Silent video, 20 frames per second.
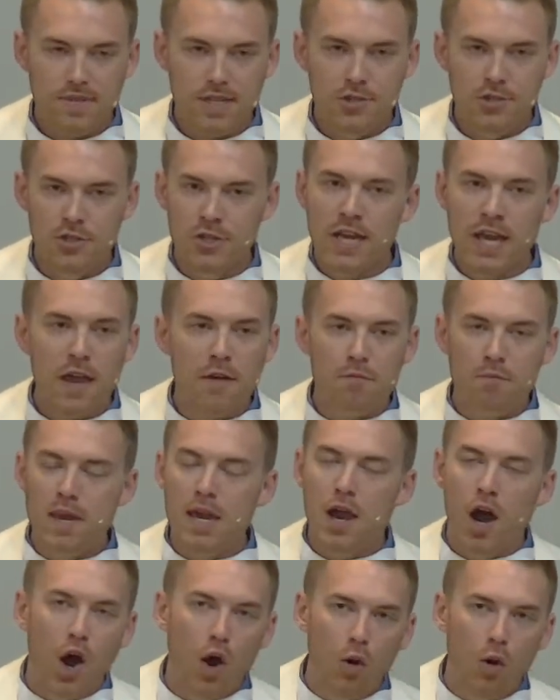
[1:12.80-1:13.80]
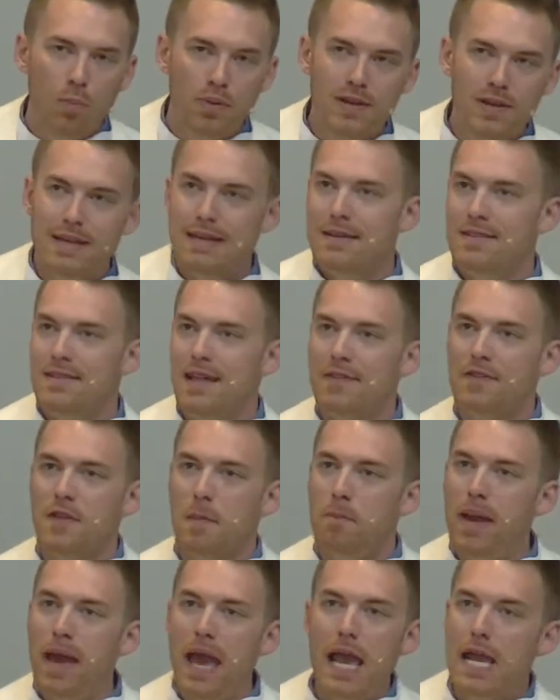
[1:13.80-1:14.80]
She gave me hope that the
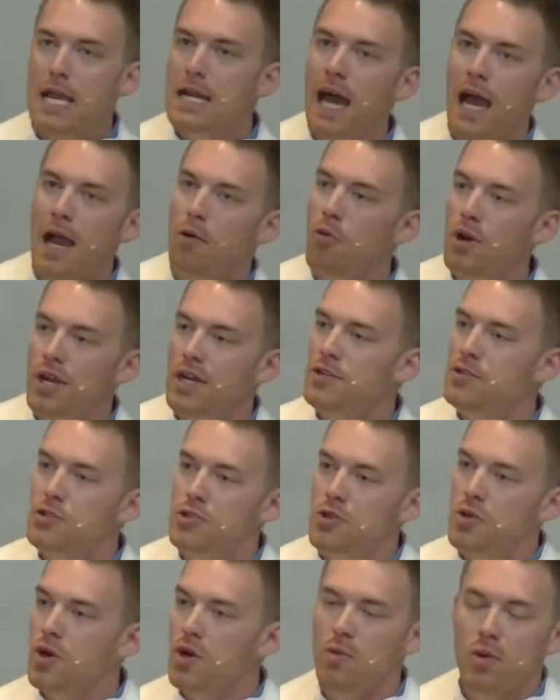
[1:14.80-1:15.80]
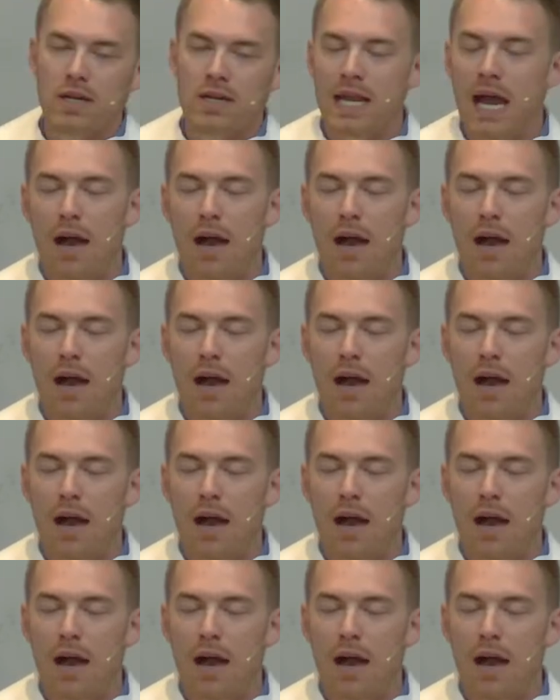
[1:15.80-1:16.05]
pain I would endure would